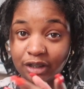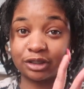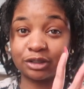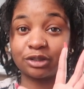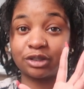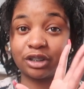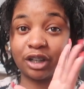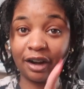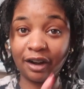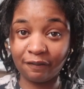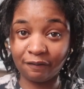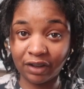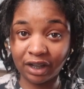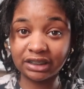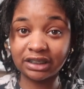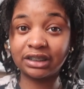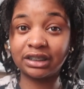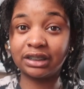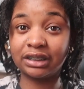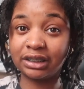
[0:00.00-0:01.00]
So start
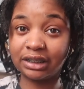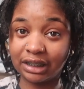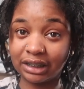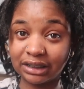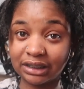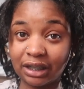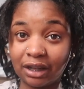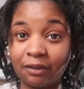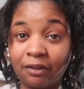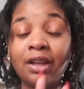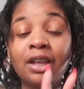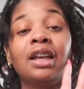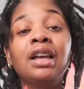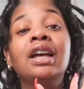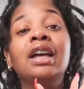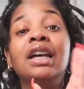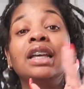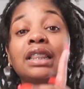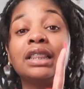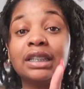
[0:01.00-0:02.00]
investing into yourself.
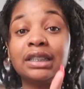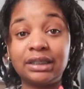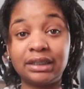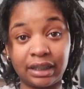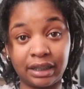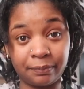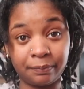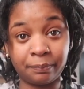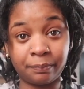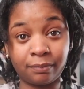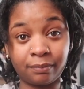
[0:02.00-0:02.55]
Listen,